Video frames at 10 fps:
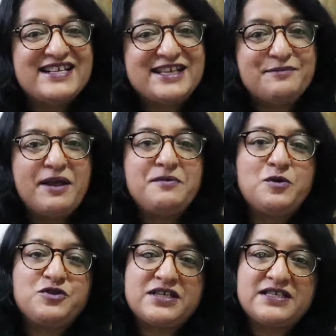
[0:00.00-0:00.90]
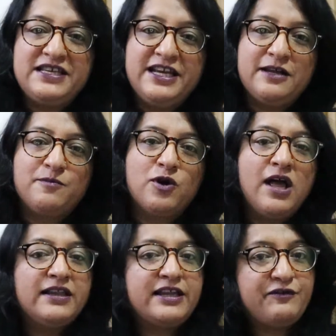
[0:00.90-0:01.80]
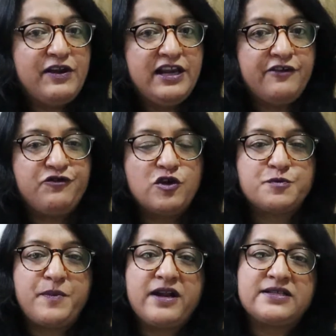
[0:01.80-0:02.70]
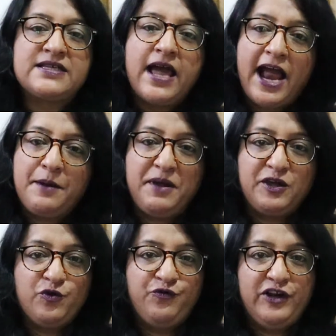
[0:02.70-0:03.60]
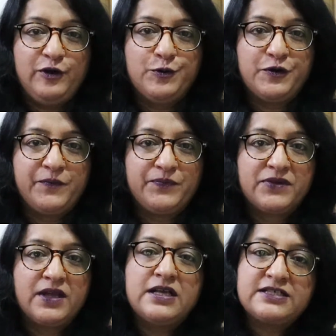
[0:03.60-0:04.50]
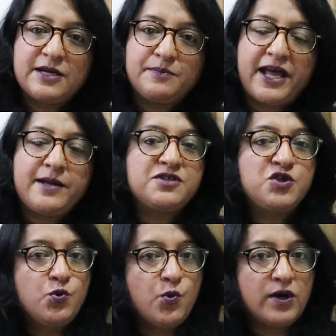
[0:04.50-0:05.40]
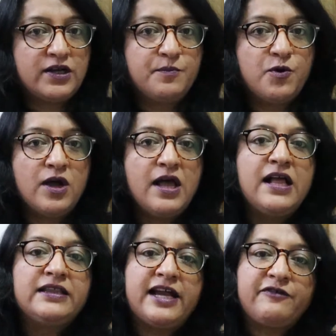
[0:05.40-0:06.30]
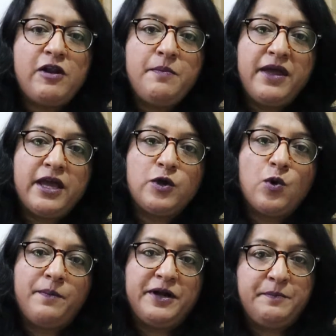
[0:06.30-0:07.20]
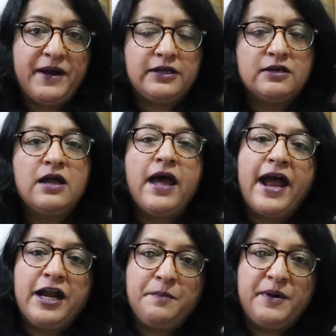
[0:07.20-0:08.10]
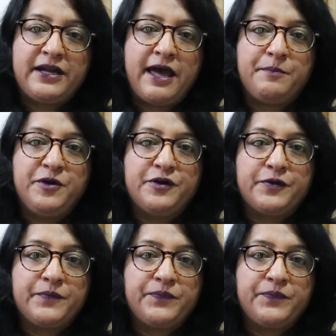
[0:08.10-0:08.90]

Sometimes you just need a book that will lift your spirits and make you feel good. Sometimes you want a book that will make you a bit better and a bit happier.